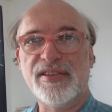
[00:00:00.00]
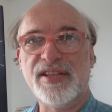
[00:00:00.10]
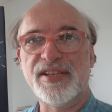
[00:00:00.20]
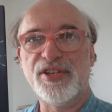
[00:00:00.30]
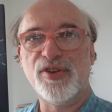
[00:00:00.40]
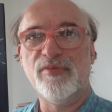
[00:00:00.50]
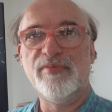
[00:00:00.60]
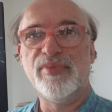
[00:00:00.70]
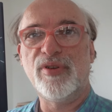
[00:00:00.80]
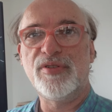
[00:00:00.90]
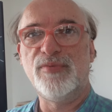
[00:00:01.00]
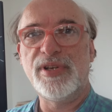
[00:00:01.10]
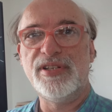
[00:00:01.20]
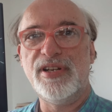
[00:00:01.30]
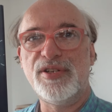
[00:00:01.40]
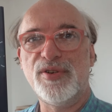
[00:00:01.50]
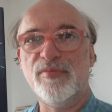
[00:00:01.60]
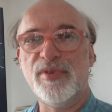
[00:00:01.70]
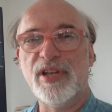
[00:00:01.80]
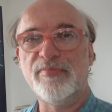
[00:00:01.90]
That's a German book written in
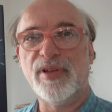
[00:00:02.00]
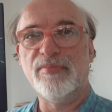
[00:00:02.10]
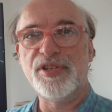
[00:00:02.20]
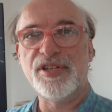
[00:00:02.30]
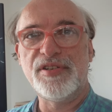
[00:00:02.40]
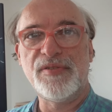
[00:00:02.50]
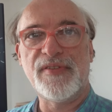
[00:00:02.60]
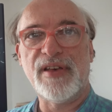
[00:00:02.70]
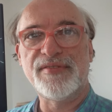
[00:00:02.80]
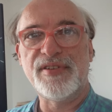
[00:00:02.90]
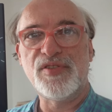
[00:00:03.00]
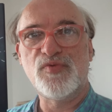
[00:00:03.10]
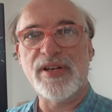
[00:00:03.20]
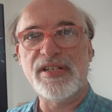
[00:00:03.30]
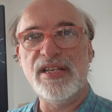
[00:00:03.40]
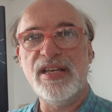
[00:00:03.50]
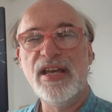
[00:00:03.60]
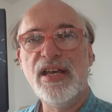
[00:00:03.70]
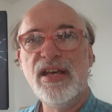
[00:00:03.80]
German and published in 2020.